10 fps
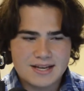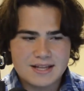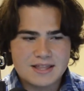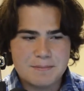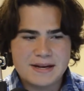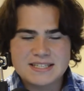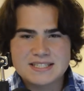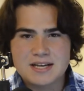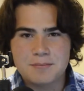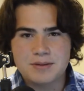The
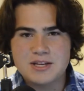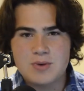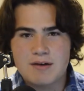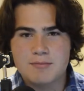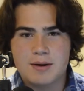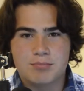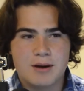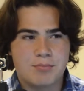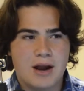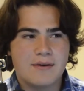biggest complaint you have about
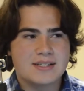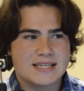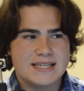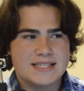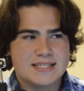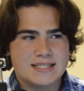Brett Brown is that he's